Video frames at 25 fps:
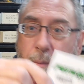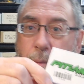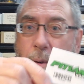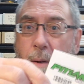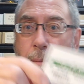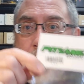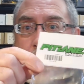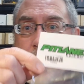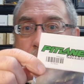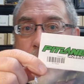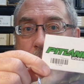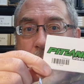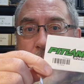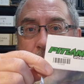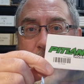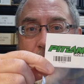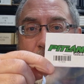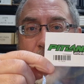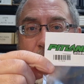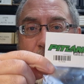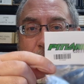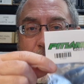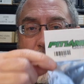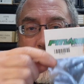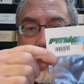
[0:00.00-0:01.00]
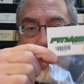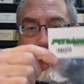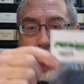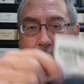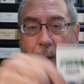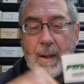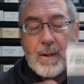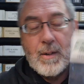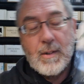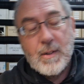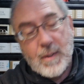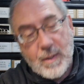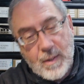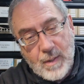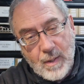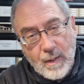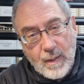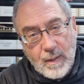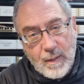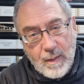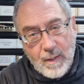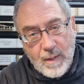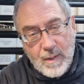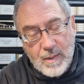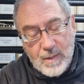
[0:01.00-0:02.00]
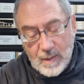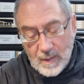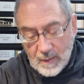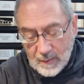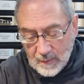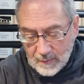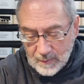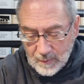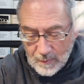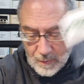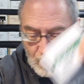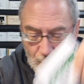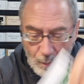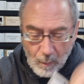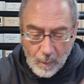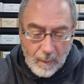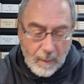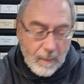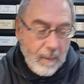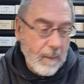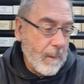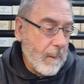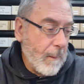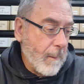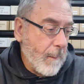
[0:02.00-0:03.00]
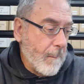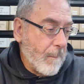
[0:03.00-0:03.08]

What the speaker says: I won't be changing those in the new packaging. Sorry guys, you don't get the new one.